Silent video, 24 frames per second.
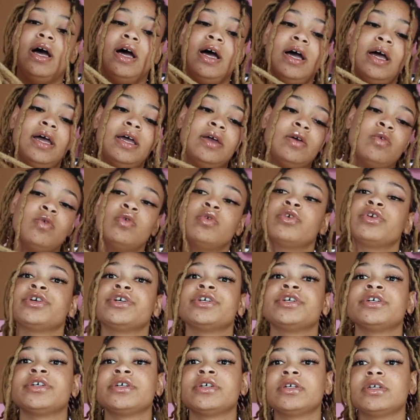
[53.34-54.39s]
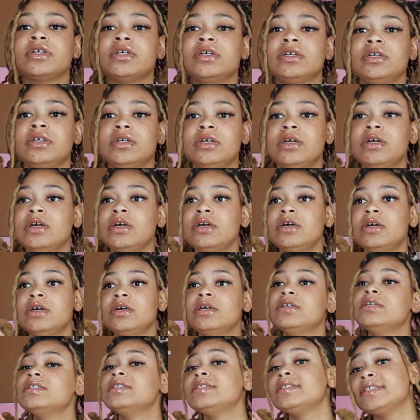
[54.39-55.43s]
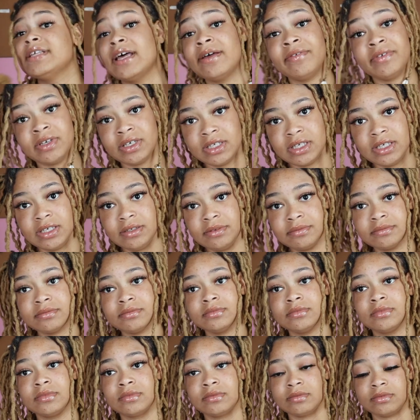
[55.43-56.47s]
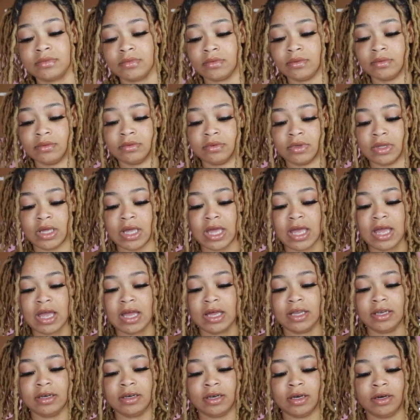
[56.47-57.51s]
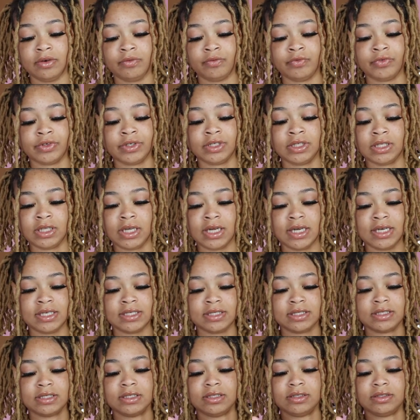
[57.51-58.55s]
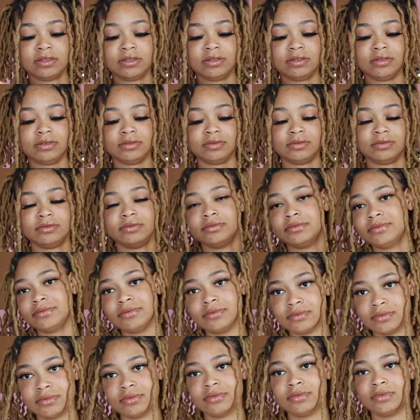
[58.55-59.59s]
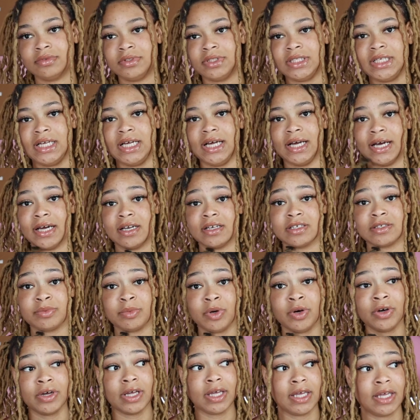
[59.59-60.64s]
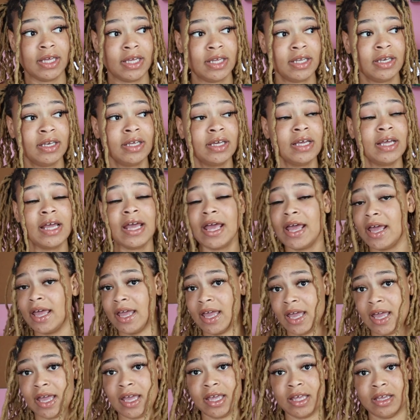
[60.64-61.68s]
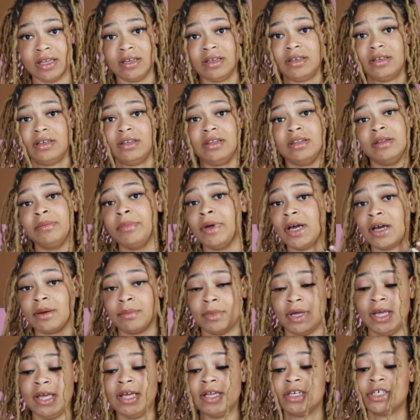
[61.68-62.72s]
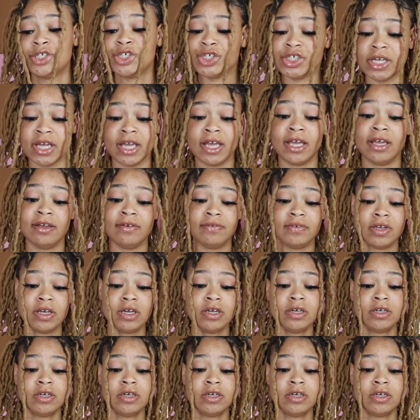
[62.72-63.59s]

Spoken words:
I ordered 70, not realizing I got a small head and the back of my head is shaved.